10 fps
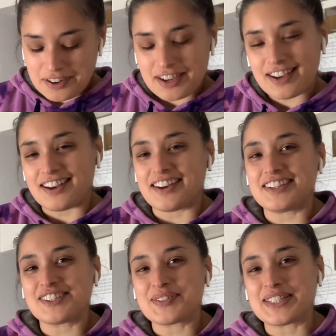All right. I
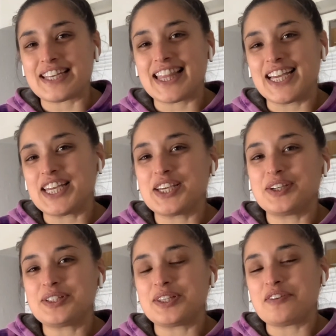just want to say thank
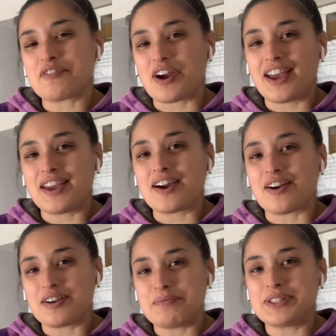you to the Frye
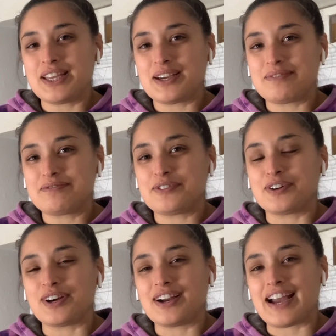Art Museum
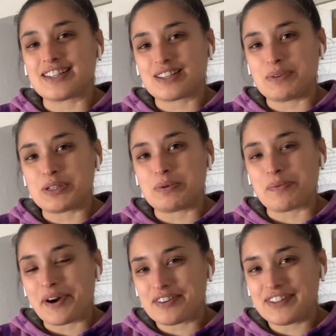for asking me to be a
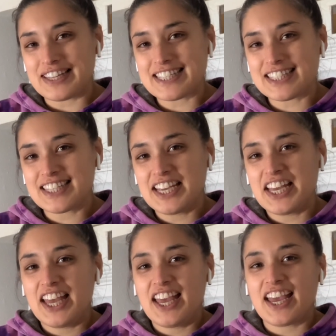part of this.
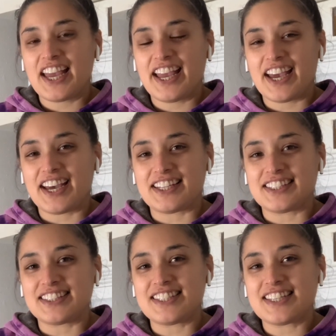
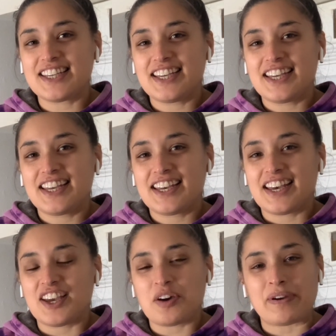And
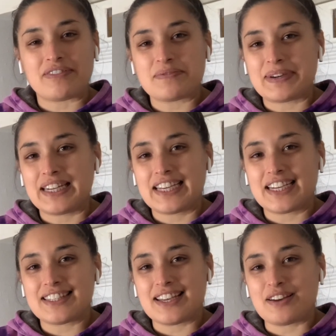I hope everybody
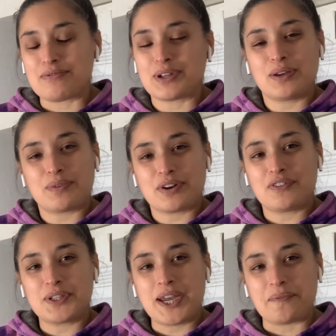has a really
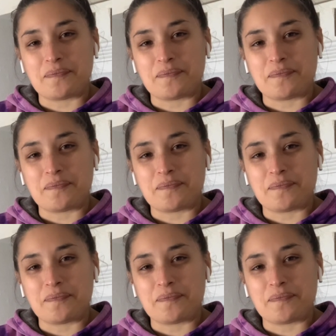wonderful day.